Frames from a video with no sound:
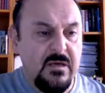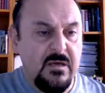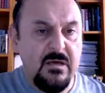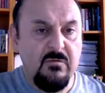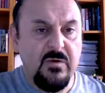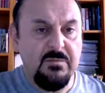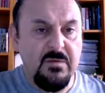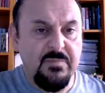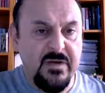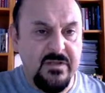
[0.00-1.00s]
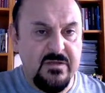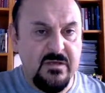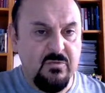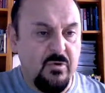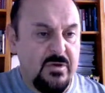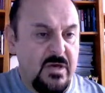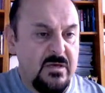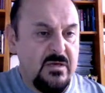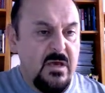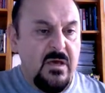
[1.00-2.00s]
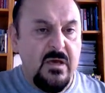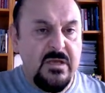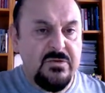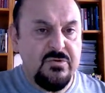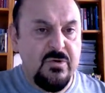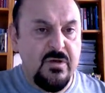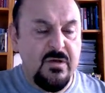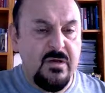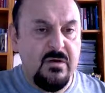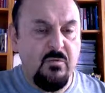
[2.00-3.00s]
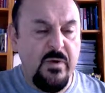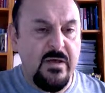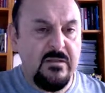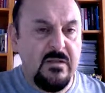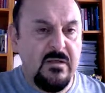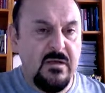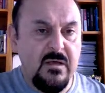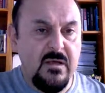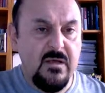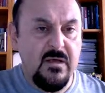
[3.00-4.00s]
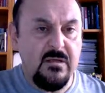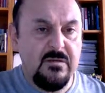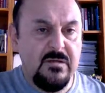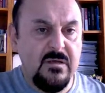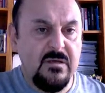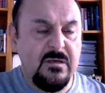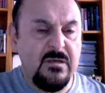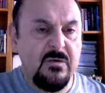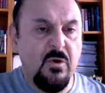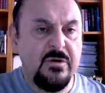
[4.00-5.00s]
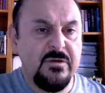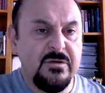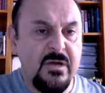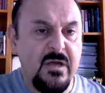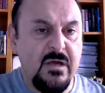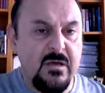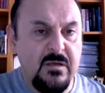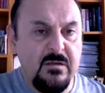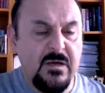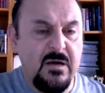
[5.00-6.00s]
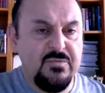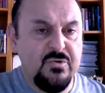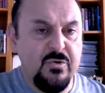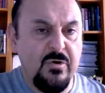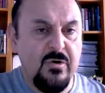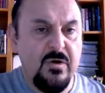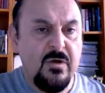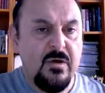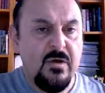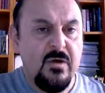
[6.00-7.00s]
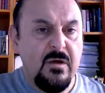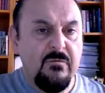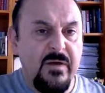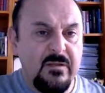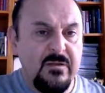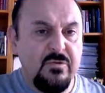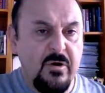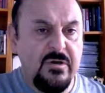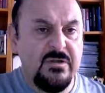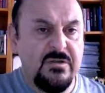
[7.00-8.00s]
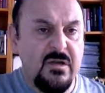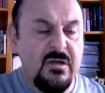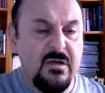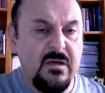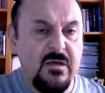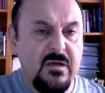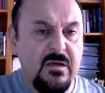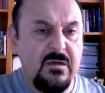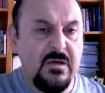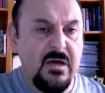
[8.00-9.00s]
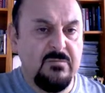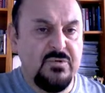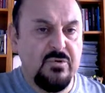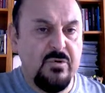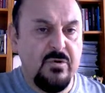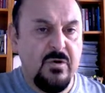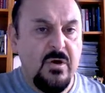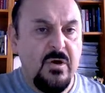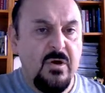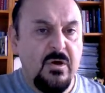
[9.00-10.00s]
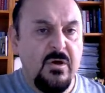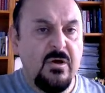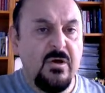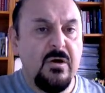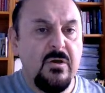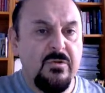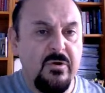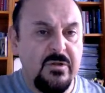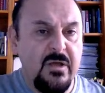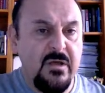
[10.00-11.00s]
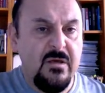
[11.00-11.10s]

will be printed. Okay, as when the order comes to when the turn is comes to 30.